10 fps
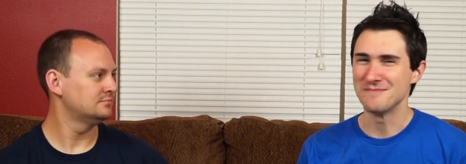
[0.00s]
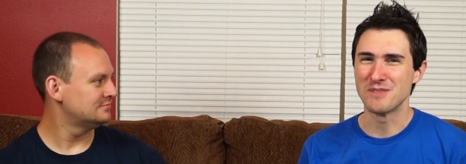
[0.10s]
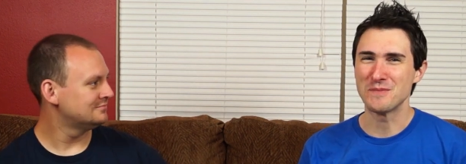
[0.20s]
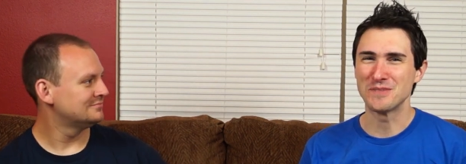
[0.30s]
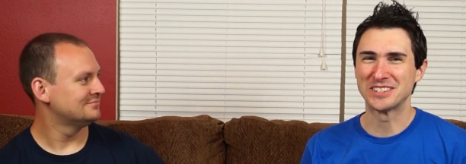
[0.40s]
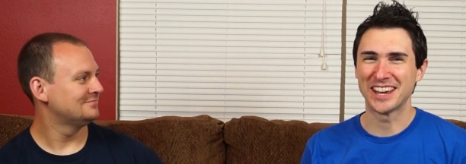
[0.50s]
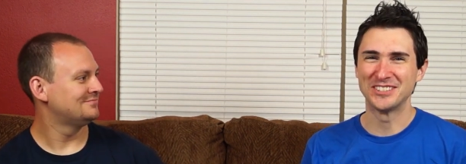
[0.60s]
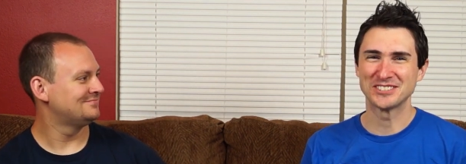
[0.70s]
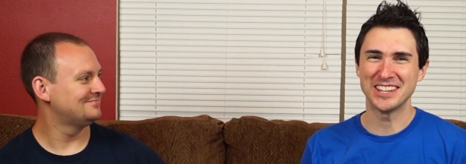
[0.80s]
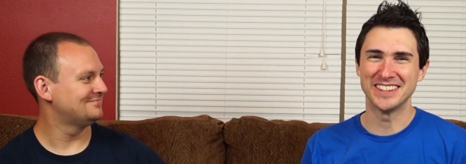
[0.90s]
Speaker 1: Purpose,
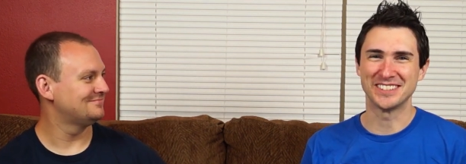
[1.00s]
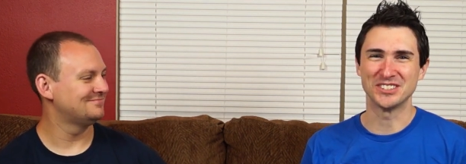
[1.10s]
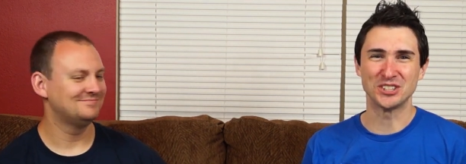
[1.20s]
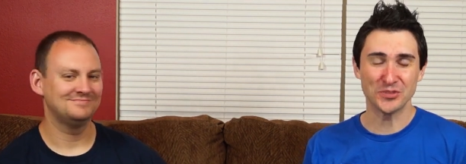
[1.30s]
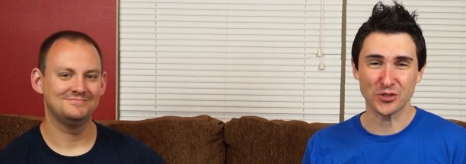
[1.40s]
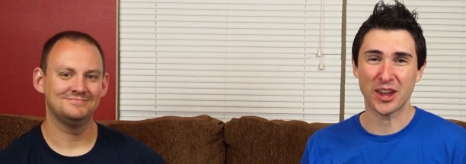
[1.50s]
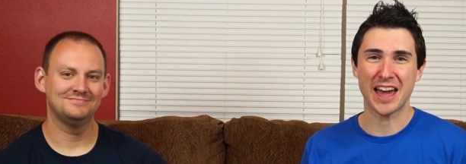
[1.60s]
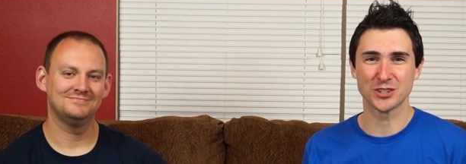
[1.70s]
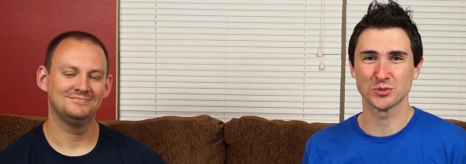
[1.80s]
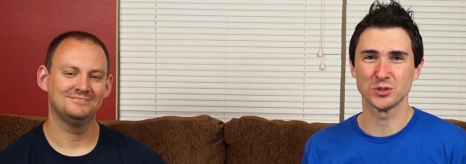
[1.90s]
I would say this is good for
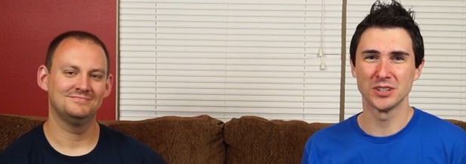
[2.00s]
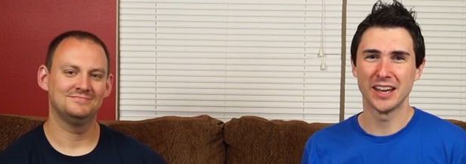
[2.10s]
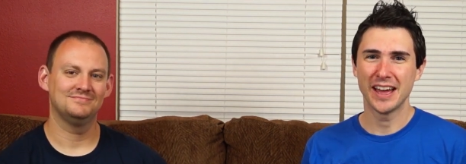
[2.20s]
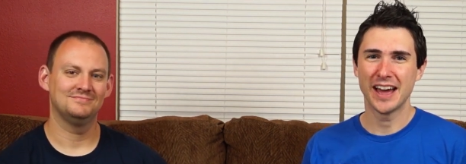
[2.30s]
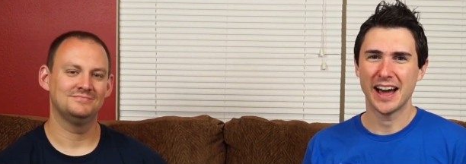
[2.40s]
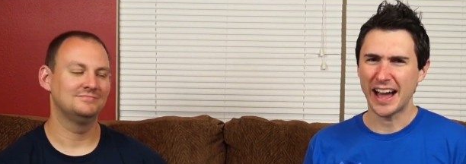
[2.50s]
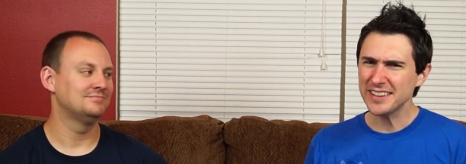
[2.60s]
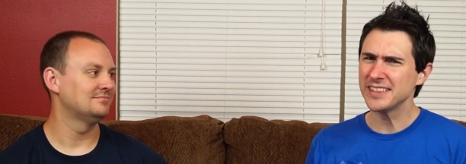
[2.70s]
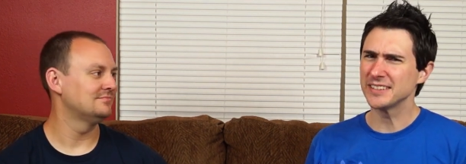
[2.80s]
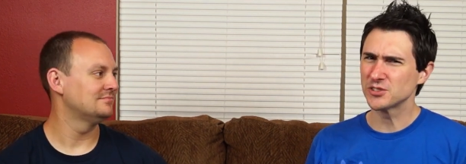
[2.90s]
casual.
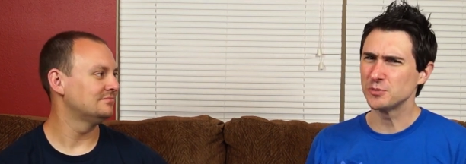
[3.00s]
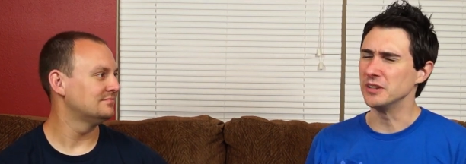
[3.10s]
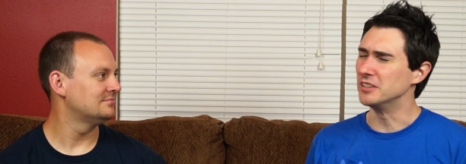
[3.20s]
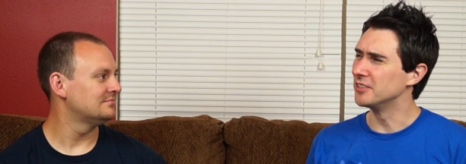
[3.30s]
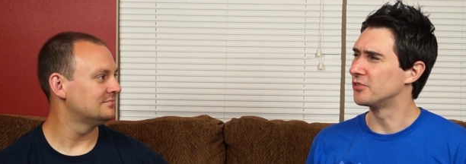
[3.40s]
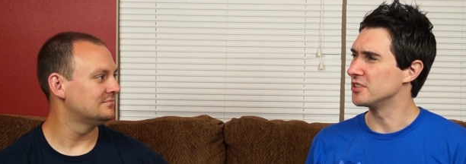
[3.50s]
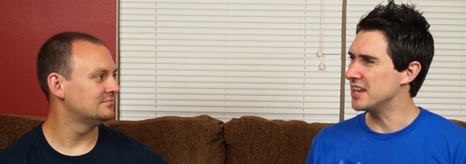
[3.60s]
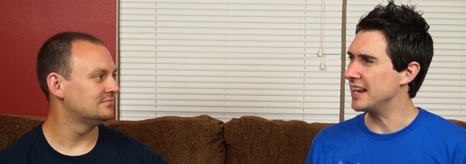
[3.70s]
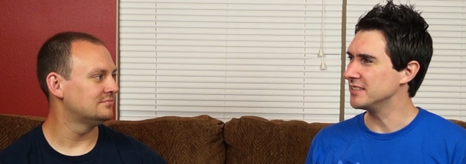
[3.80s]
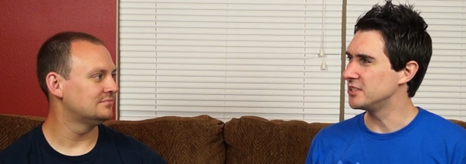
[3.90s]
I think this would be good for
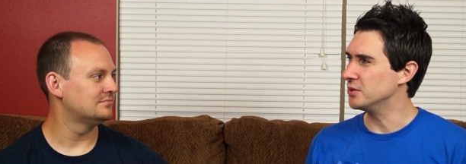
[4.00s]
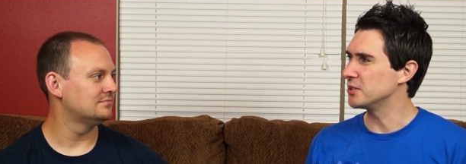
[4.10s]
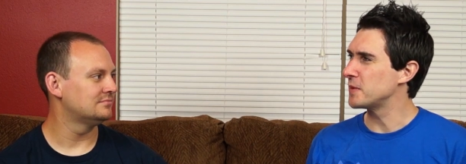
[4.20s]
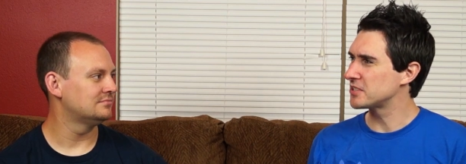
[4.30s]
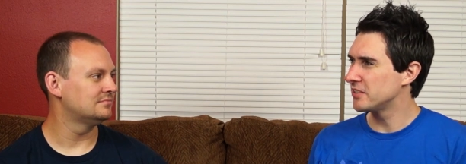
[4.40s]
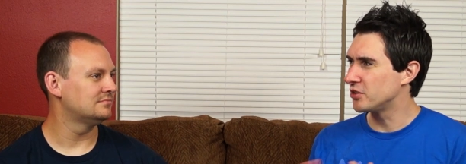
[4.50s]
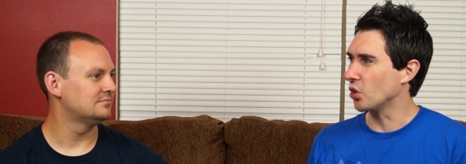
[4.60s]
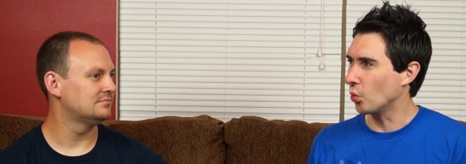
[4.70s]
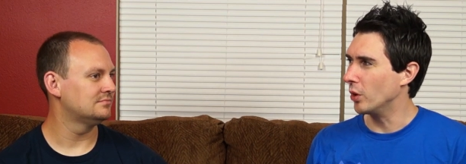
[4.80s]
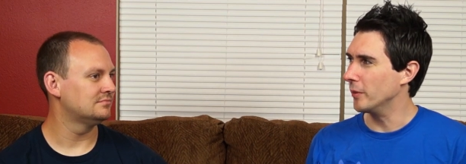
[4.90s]
date too, especially if
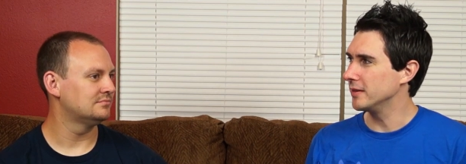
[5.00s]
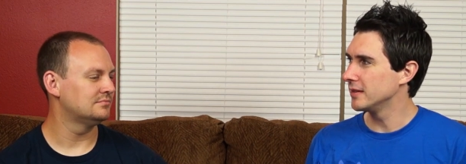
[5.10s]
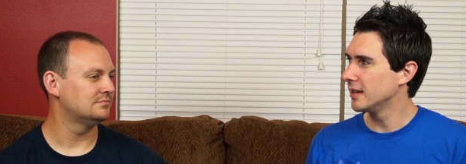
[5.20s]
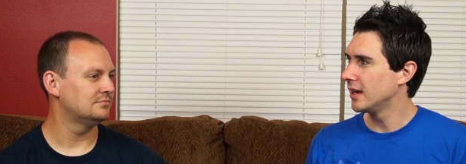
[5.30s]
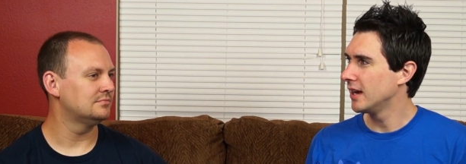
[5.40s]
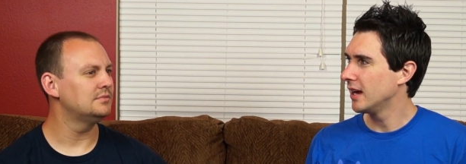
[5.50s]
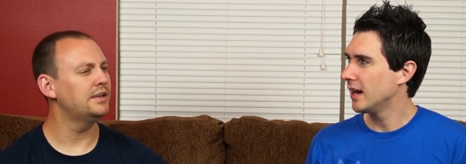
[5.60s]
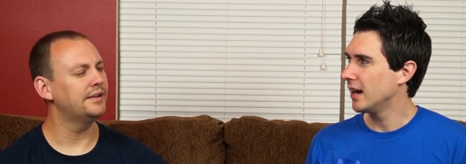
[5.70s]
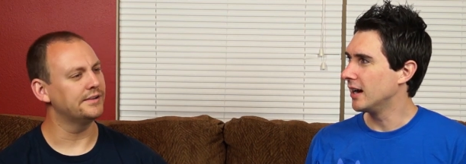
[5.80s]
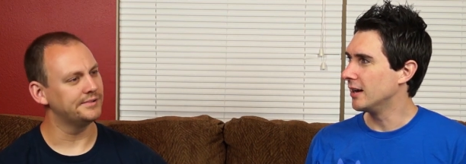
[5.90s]
you're a woman.
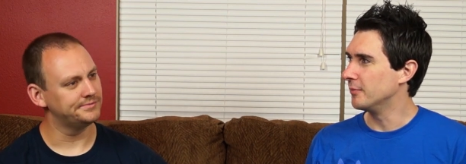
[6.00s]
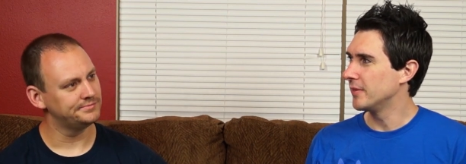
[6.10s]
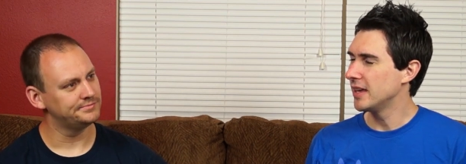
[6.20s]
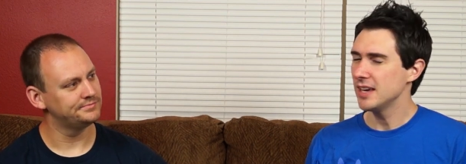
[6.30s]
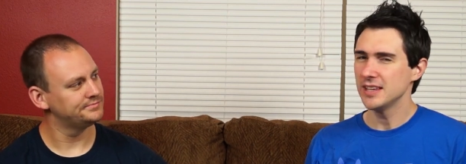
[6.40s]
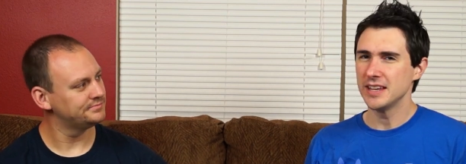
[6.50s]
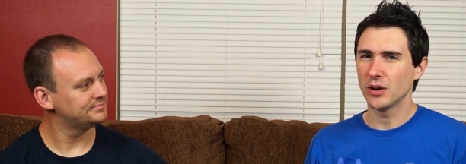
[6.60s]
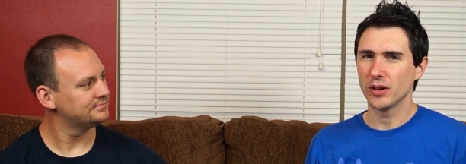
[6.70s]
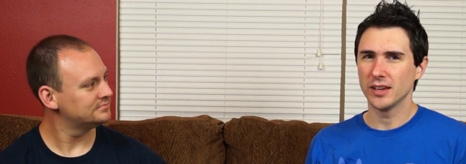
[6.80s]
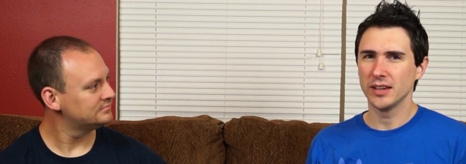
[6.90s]
Yeah.
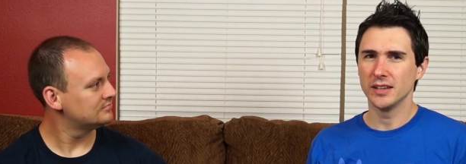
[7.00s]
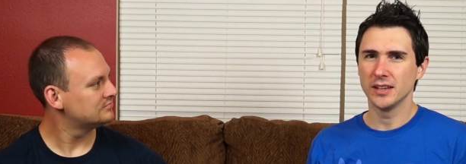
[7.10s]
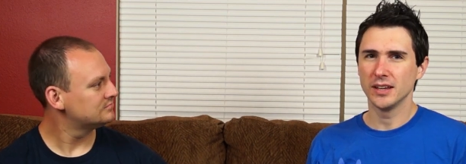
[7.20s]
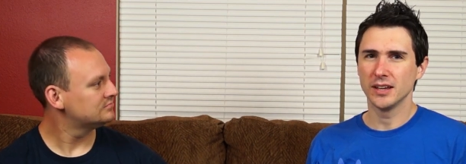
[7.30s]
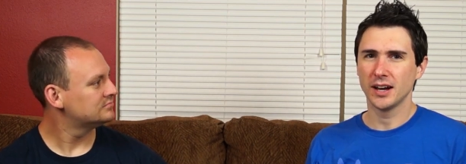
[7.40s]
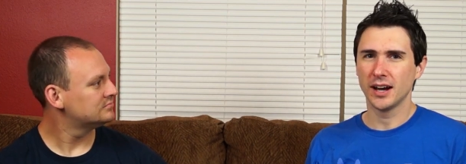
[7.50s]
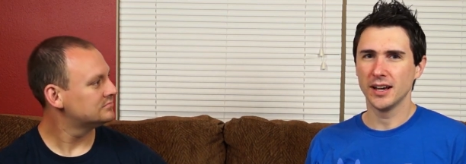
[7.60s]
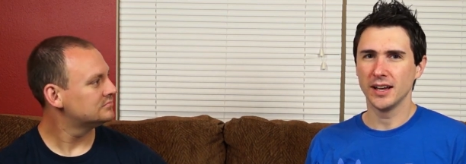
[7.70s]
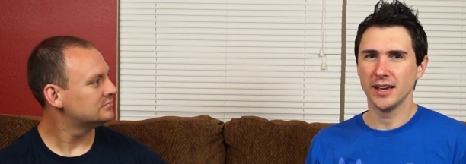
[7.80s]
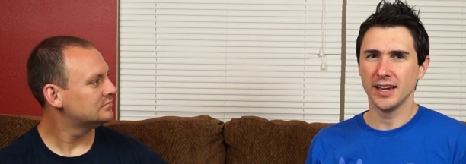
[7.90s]
Now,
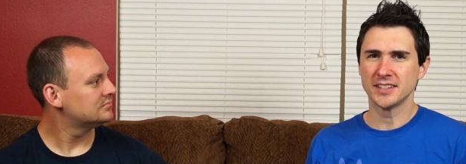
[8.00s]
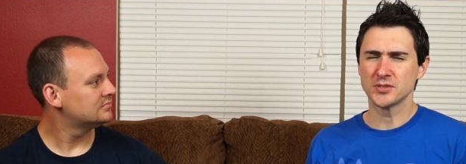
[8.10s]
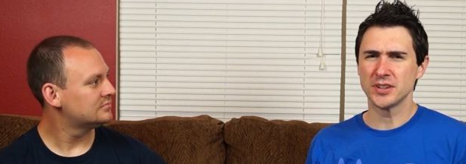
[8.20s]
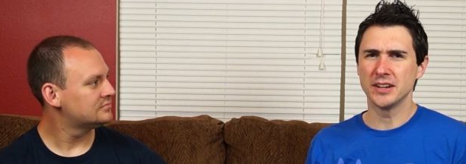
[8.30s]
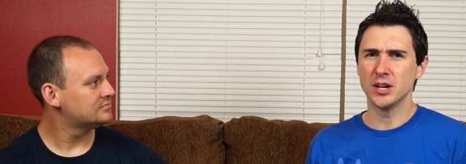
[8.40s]
it's interesting to